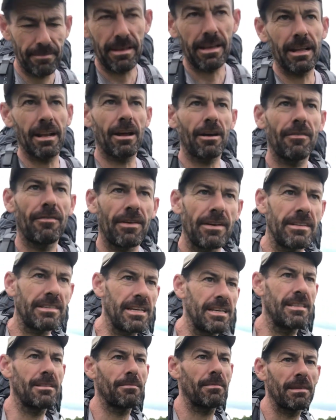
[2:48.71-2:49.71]
You know, if I
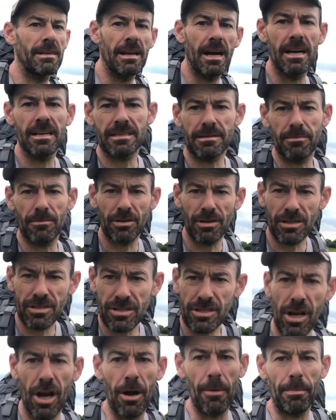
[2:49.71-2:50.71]
see something nice, I'm going to
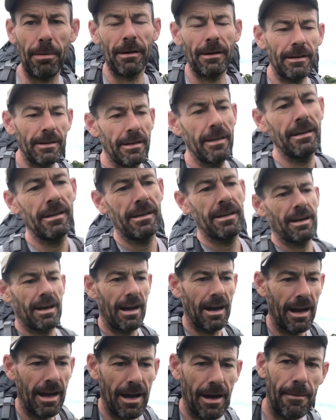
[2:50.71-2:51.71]
stop.
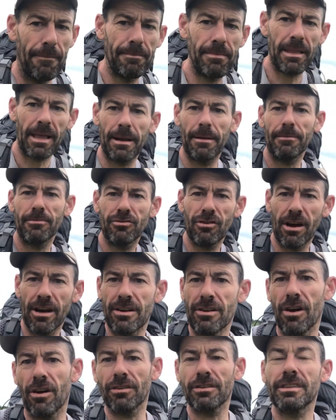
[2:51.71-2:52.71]
I'm trying
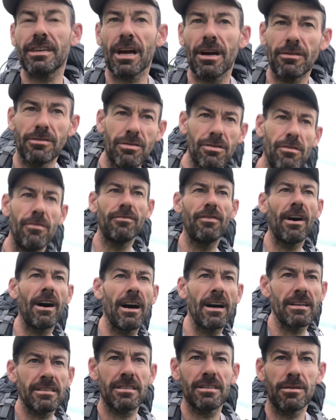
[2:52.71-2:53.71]
not to go too
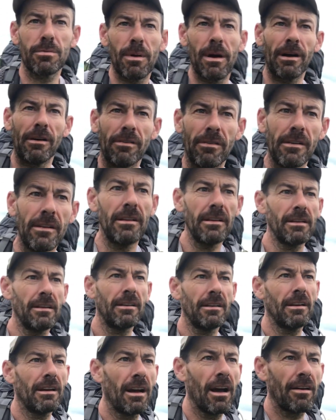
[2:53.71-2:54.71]
fast as well.
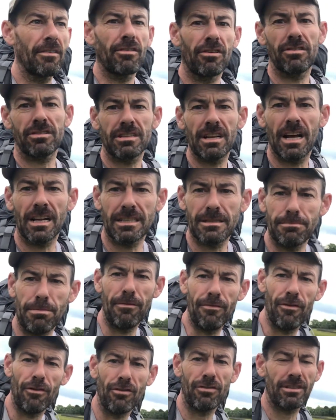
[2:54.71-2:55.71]
I've got started
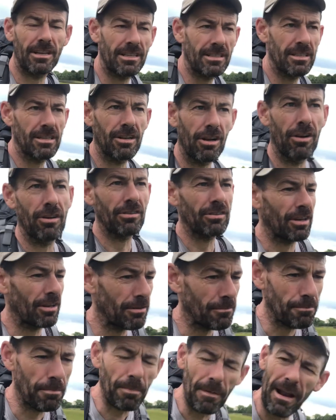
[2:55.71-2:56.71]
before 6 o'clock, so there's
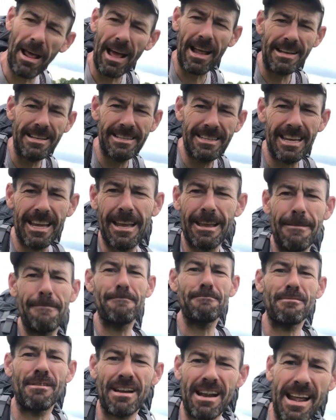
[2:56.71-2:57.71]
plenty
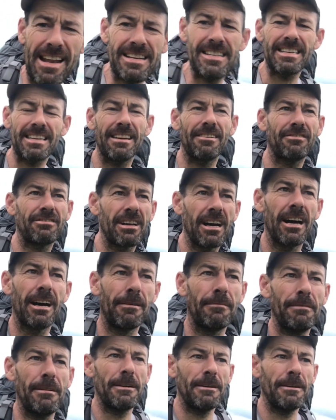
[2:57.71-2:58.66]
of time.